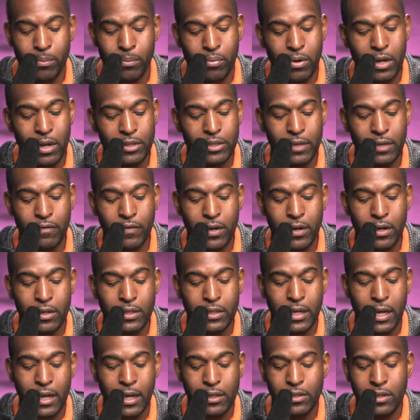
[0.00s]
Project
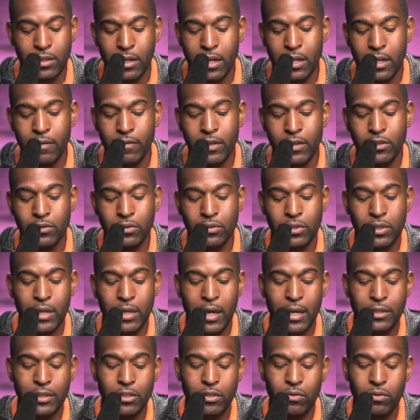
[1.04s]
Veritas that individuals
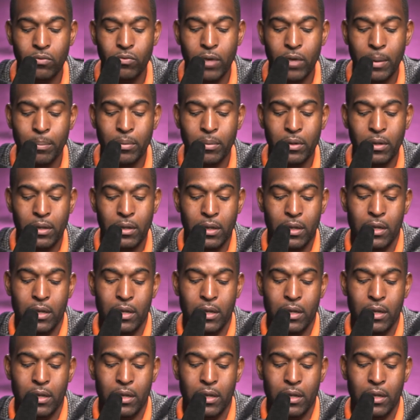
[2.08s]
tied to Rep.